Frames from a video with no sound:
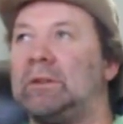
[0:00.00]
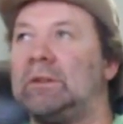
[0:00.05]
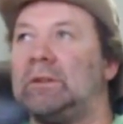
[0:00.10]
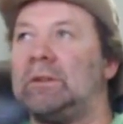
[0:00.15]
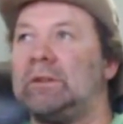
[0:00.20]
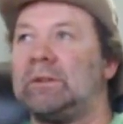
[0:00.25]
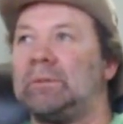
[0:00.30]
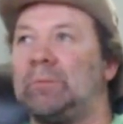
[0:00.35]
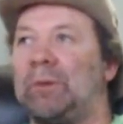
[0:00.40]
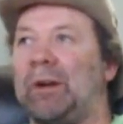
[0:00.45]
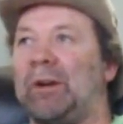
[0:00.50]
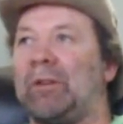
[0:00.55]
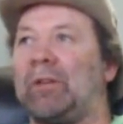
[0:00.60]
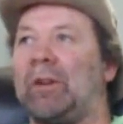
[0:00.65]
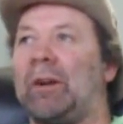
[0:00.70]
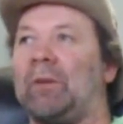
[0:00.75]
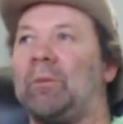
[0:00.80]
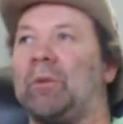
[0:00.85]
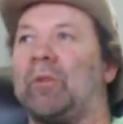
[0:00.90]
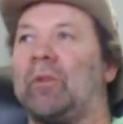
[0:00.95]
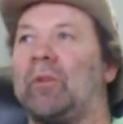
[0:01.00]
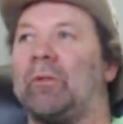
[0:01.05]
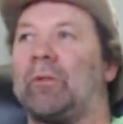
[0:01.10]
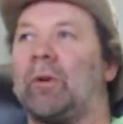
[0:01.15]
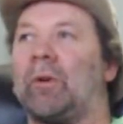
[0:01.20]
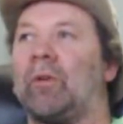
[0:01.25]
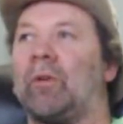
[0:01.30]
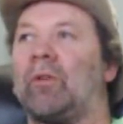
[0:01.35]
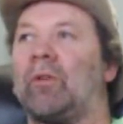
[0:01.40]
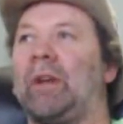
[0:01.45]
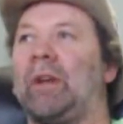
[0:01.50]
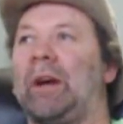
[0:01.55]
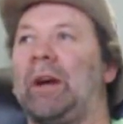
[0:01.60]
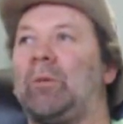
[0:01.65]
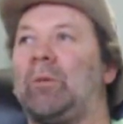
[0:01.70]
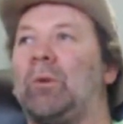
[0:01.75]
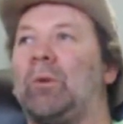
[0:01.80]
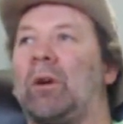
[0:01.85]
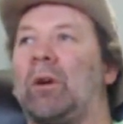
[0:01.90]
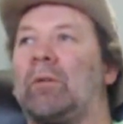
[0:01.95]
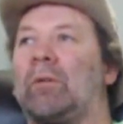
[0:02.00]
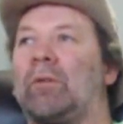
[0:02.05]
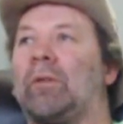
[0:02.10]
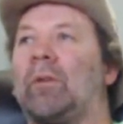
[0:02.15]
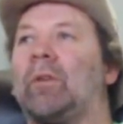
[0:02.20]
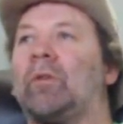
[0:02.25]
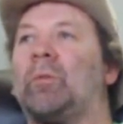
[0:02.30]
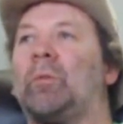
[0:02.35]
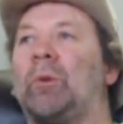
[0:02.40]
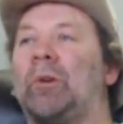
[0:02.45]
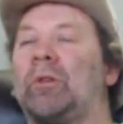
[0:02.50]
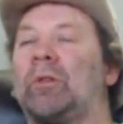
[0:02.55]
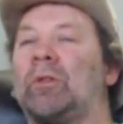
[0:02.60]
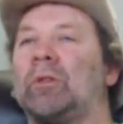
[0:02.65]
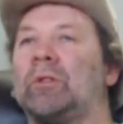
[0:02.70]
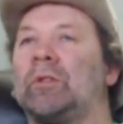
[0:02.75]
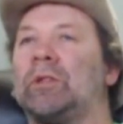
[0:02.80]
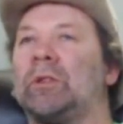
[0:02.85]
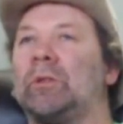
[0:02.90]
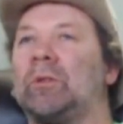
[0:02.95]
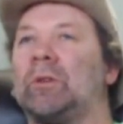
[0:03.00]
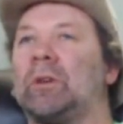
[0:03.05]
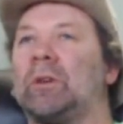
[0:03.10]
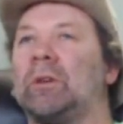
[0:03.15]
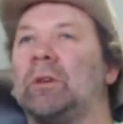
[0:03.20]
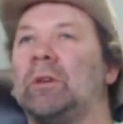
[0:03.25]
The Marathon was the first network first-person shooter.